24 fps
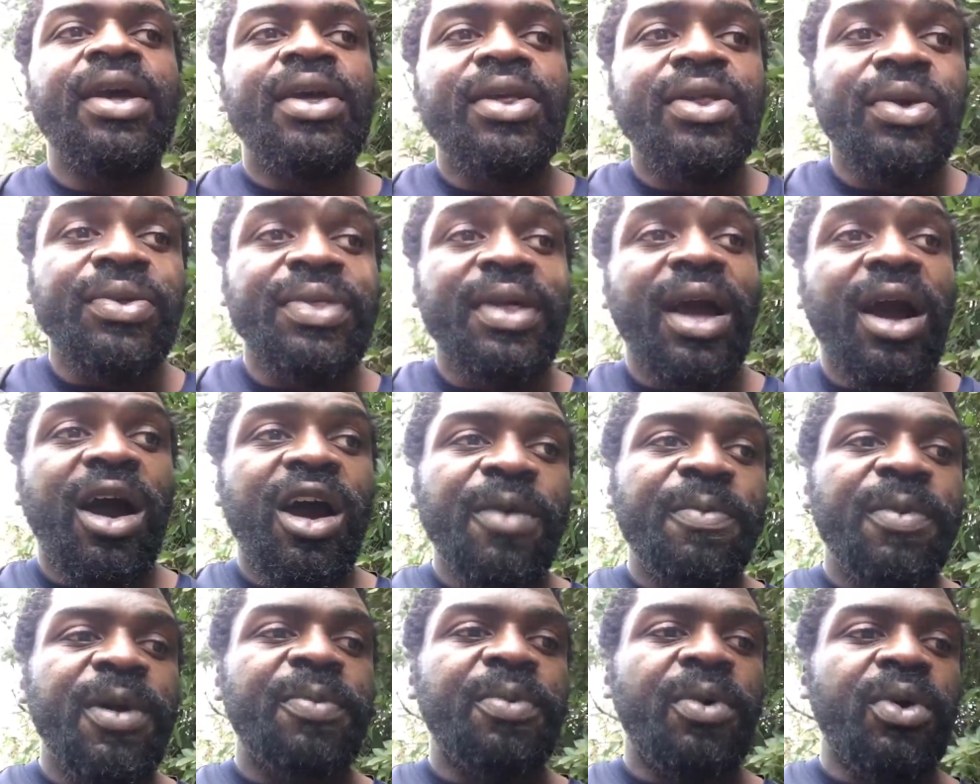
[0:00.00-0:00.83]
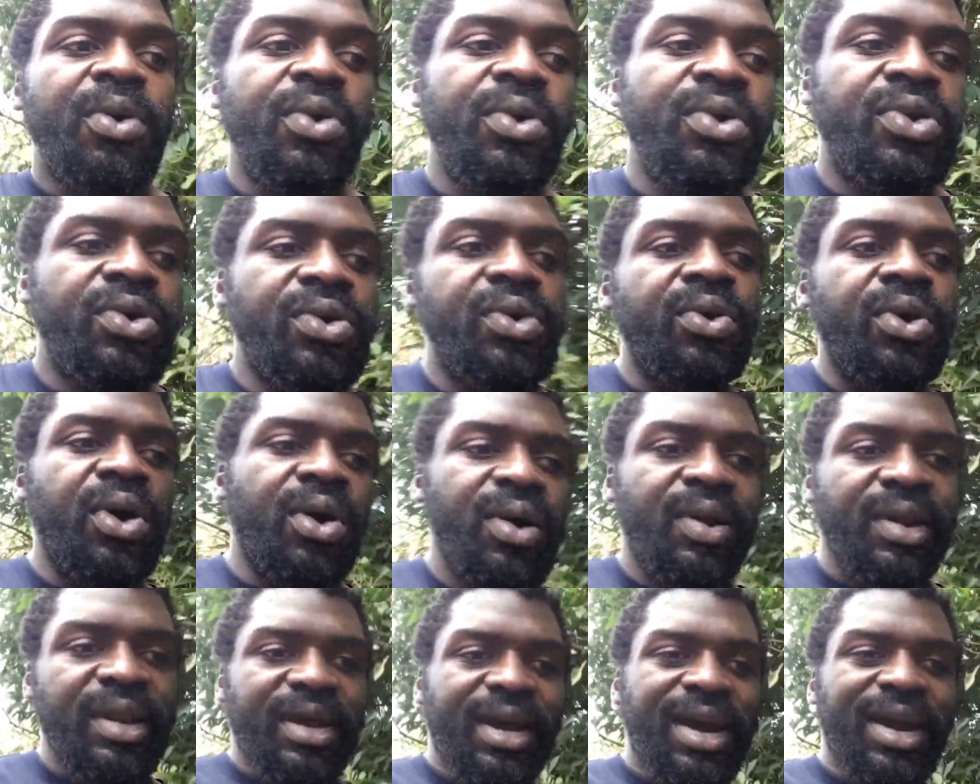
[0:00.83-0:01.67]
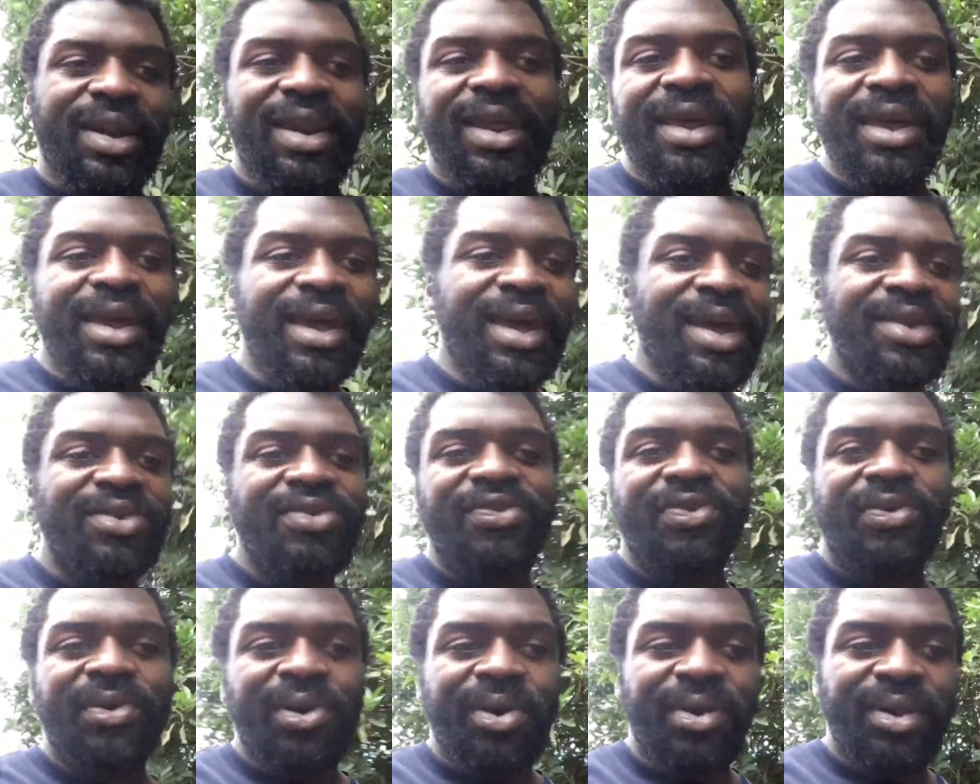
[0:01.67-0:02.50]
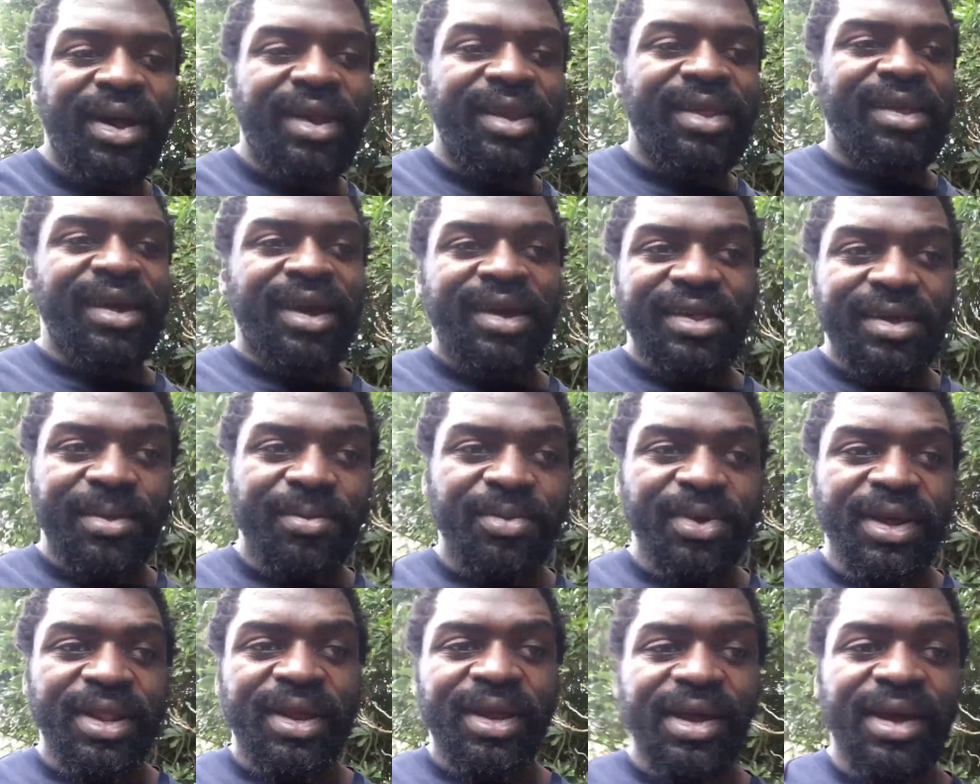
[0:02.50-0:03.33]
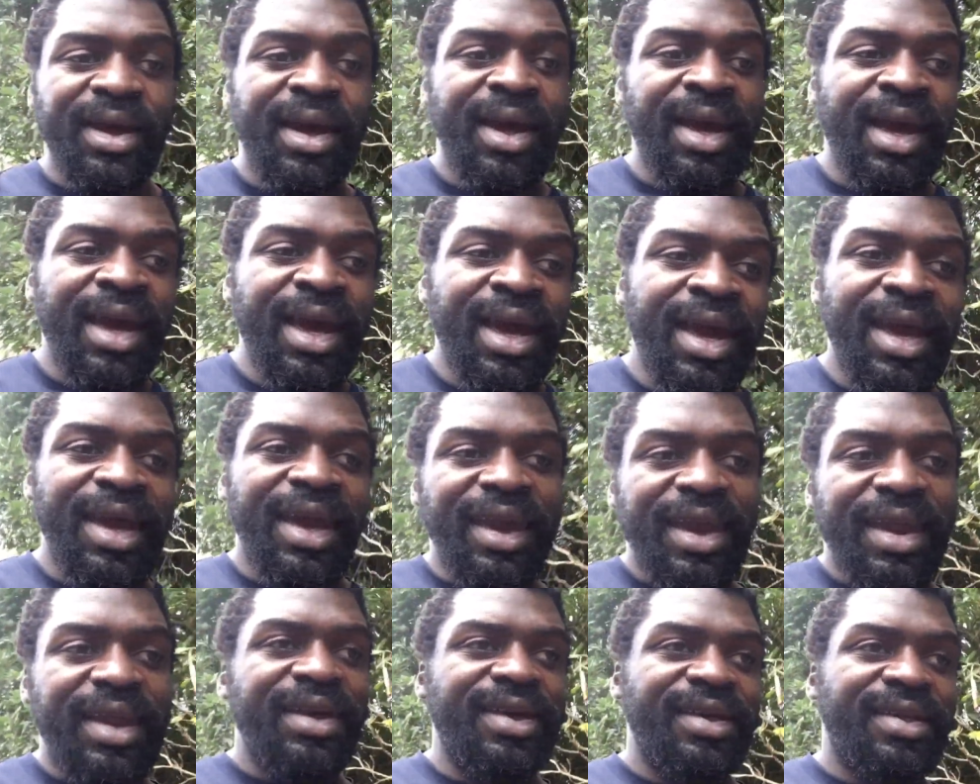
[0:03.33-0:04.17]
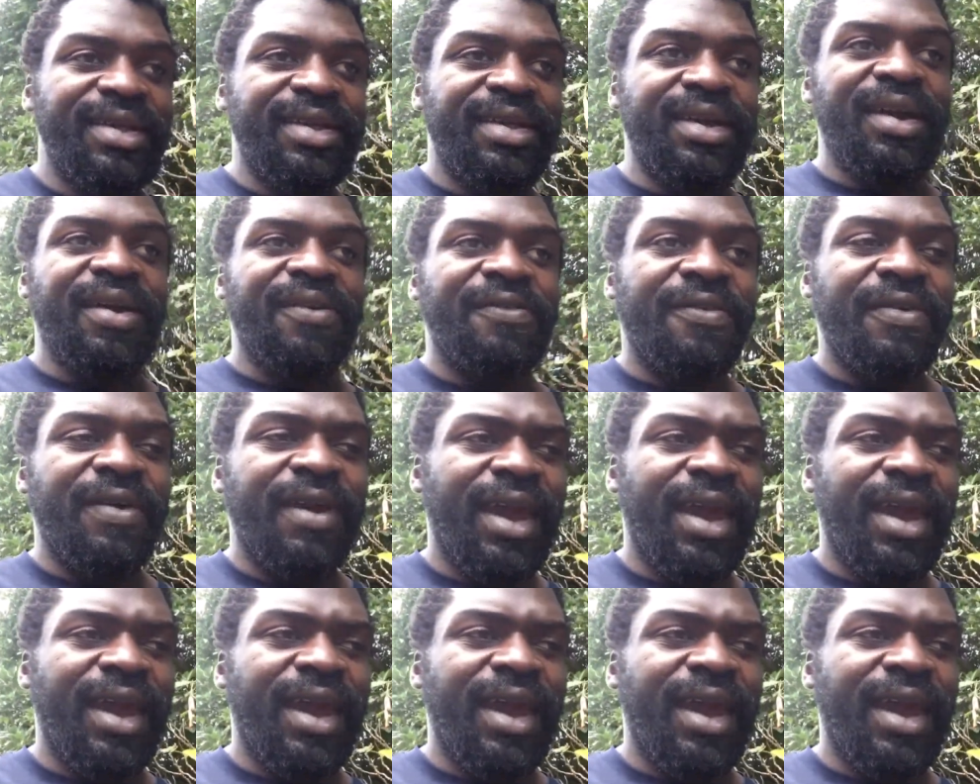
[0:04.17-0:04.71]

So there are people who do go online and troll and say some really heinous stuff.